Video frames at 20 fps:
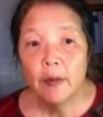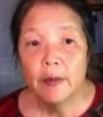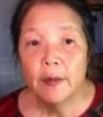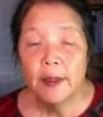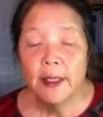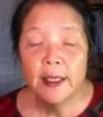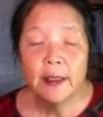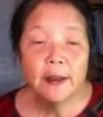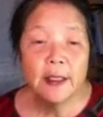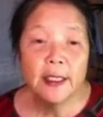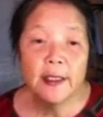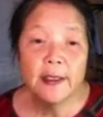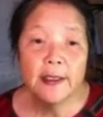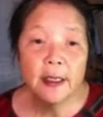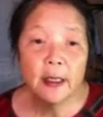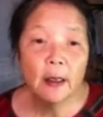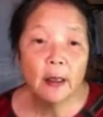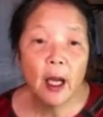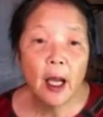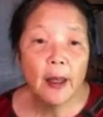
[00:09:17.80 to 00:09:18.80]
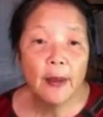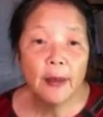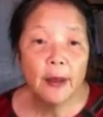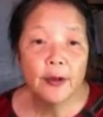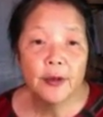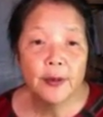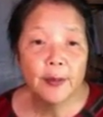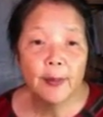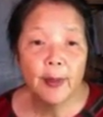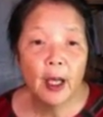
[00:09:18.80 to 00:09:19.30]
These are,
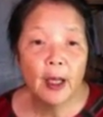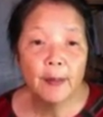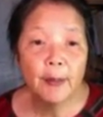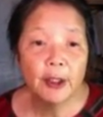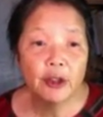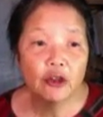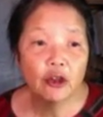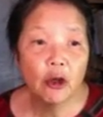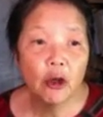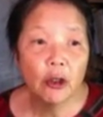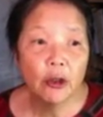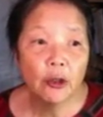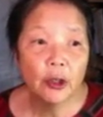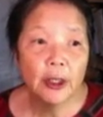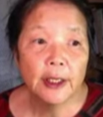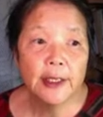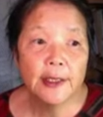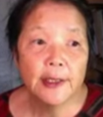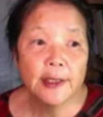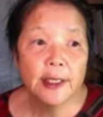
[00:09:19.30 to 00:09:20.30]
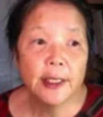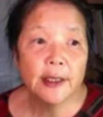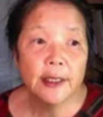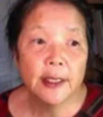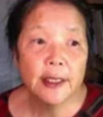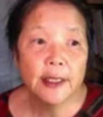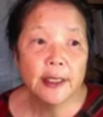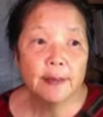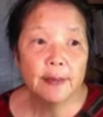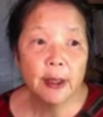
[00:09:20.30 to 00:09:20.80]
there's a much longer list than
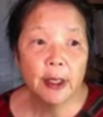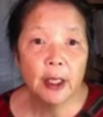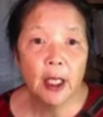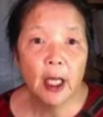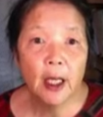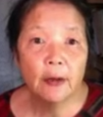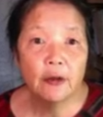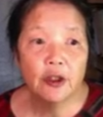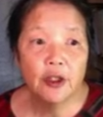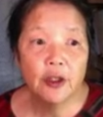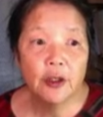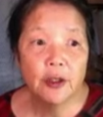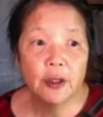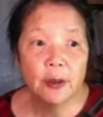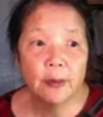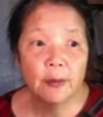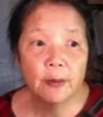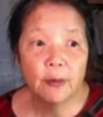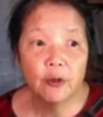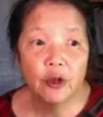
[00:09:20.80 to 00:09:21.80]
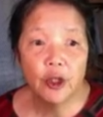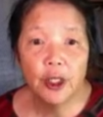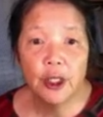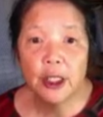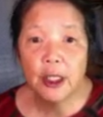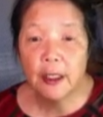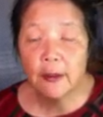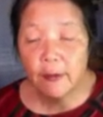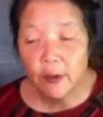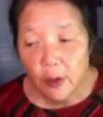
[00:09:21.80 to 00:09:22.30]
this, but I just am trying
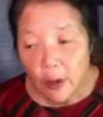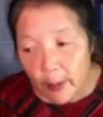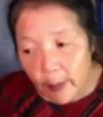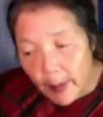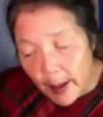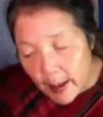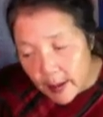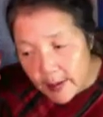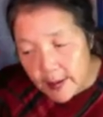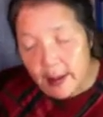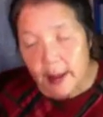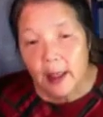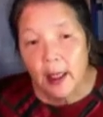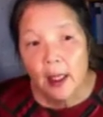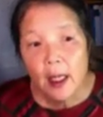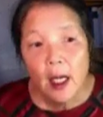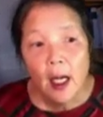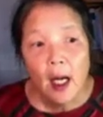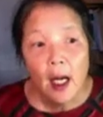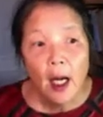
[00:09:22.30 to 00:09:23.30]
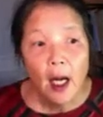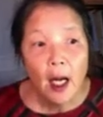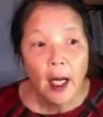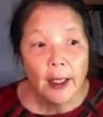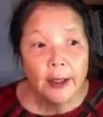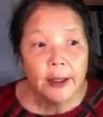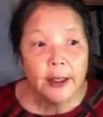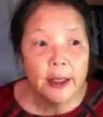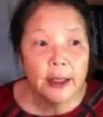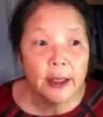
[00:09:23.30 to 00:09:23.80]
to give you the basic
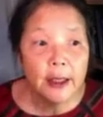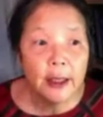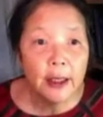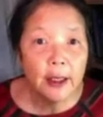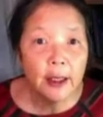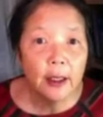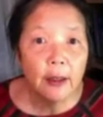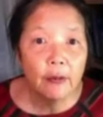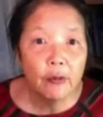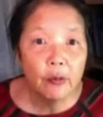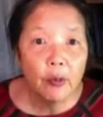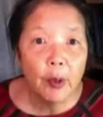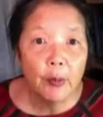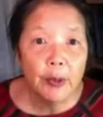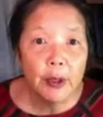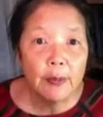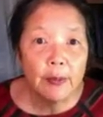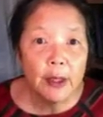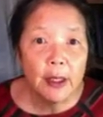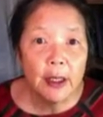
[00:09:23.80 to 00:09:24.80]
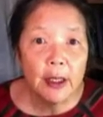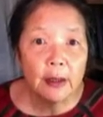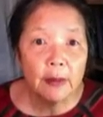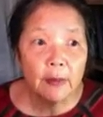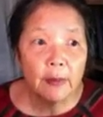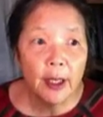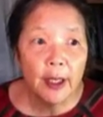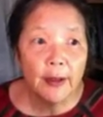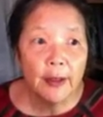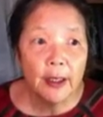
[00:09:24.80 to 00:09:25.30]
idea of what we
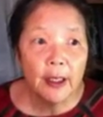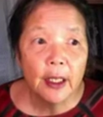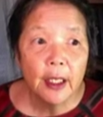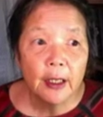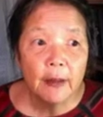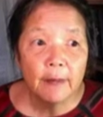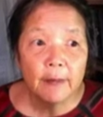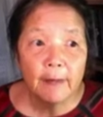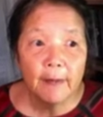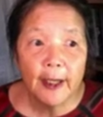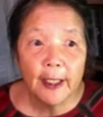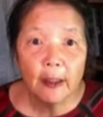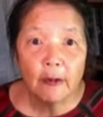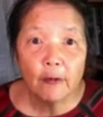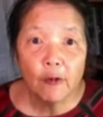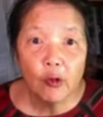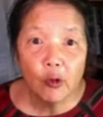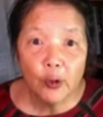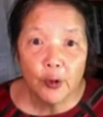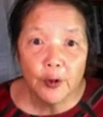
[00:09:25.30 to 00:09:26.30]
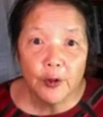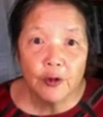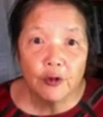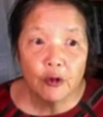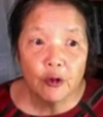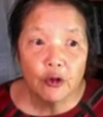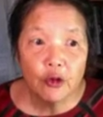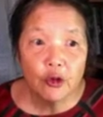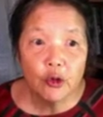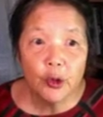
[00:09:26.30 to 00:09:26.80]
mean by the vital force
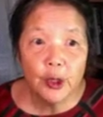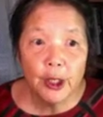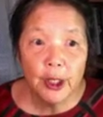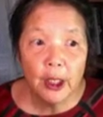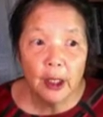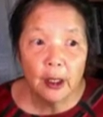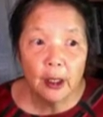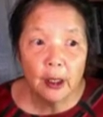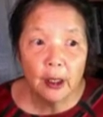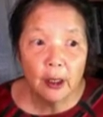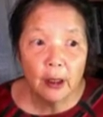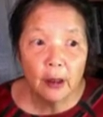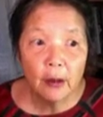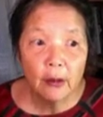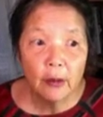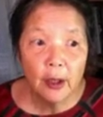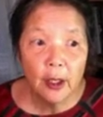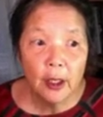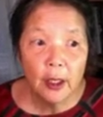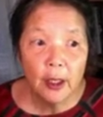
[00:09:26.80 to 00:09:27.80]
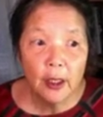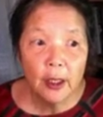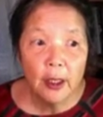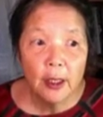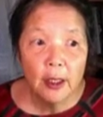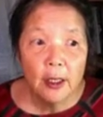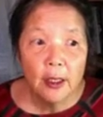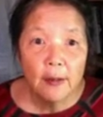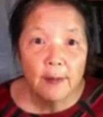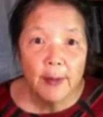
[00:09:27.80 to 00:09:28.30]
shrinking, okay?
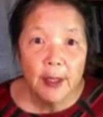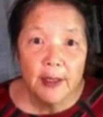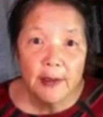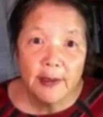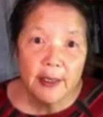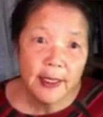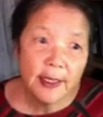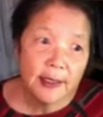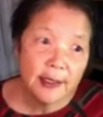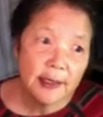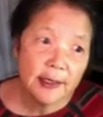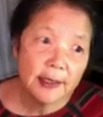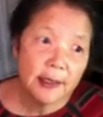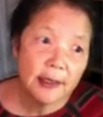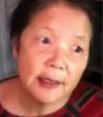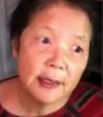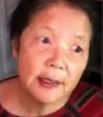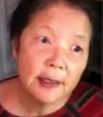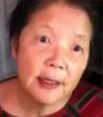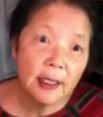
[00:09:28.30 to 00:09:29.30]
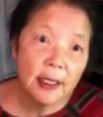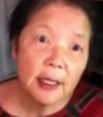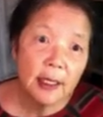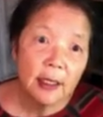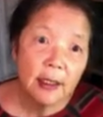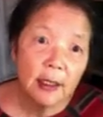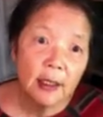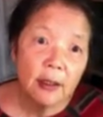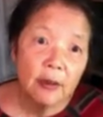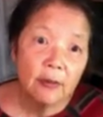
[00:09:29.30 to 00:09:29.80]
Because that's
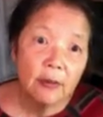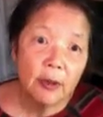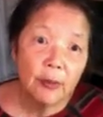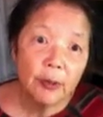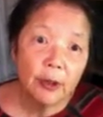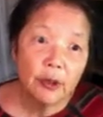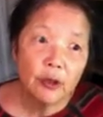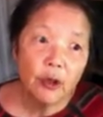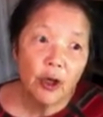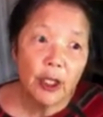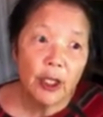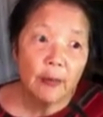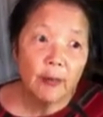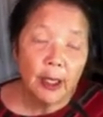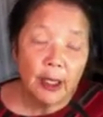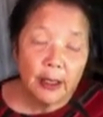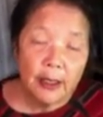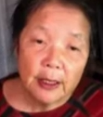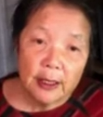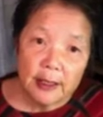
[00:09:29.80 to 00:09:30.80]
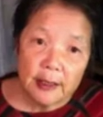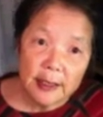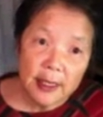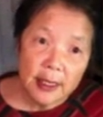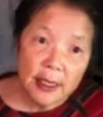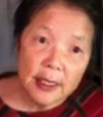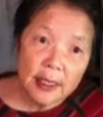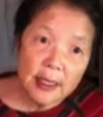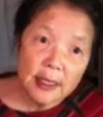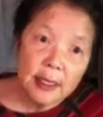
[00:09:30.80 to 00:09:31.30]
what we're talking about in
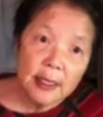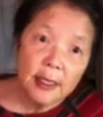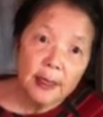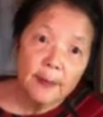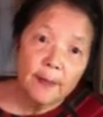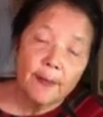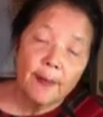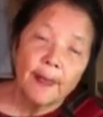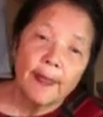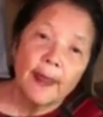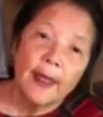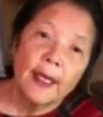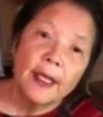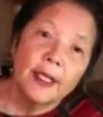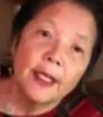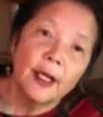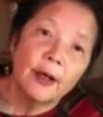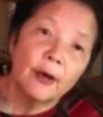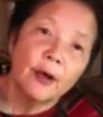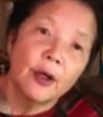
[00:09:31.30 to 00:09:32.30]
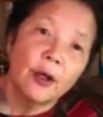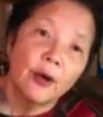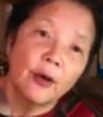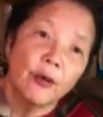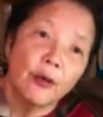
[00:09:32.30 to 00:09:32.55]
disease. Now,